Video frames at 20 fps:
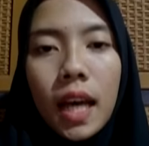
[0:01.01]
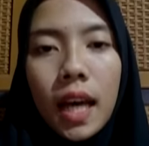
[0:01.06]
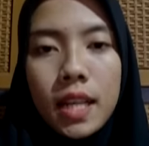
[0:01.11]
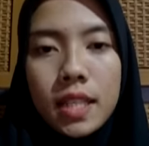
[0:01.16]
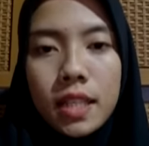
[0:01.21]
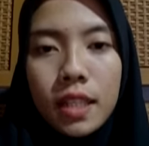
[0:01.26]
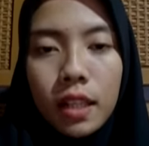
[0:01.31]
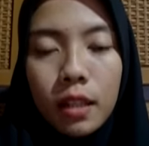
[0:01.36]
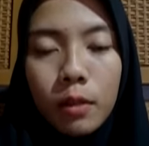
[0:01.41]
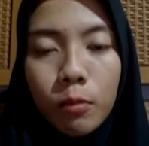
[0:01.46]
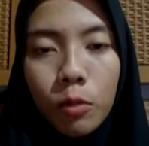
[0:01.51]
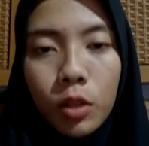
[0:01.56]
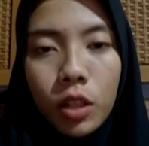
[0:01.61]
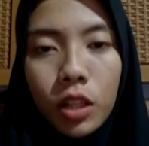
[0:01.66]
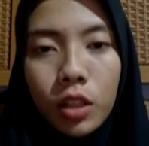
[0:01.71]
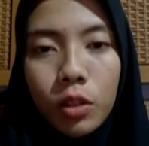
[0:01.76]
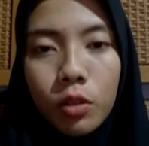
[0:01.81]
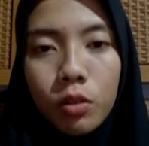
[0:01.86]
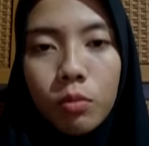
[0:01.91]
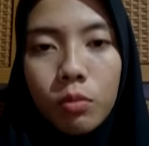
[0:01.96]

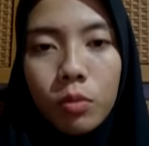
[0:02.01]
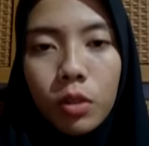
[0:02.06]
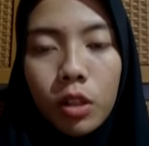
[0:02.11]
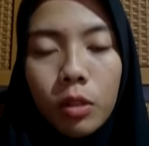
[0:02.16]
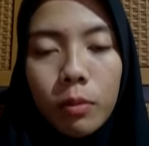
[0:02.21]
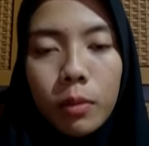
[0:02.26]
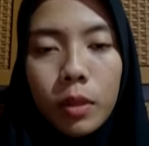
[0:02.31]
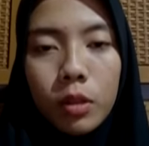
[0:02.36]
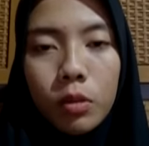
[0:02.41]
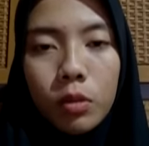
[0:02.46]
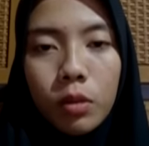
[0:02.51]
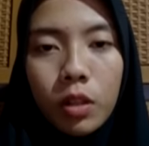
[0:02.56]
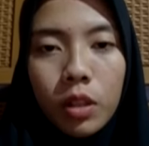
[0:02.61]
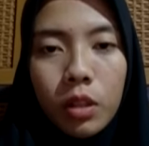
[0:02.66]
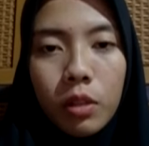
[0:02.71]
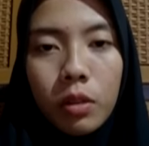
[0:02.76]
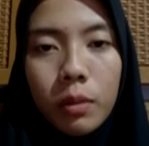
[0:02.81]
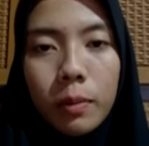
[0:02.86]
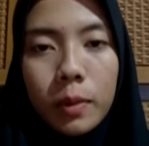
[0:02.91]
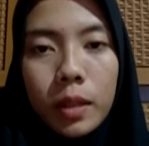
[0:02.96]
Assalamualaikum
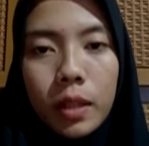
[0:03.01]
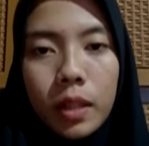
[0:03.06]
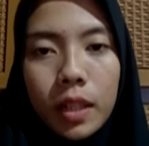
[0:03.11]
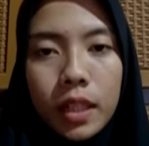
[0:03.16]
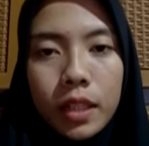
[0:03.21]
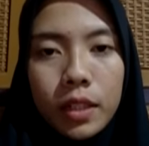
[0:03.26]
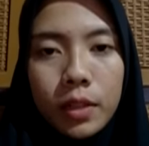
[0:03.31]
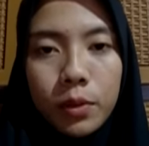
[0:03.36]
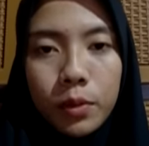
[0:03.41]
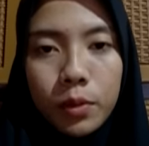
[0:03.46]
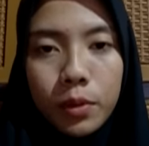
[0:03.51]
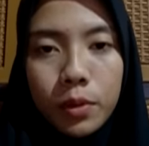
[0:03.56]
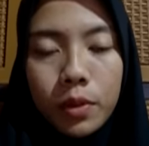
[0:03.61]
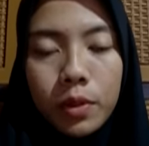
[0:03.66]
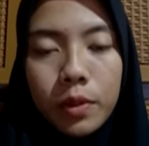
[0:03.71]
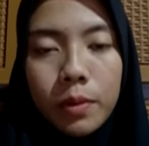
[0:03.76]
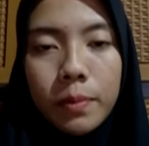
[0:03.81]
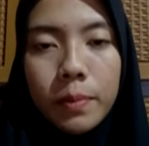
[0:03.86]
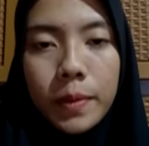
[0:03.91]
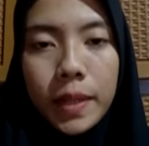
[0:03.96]
warahmatullahi wabarakatuh.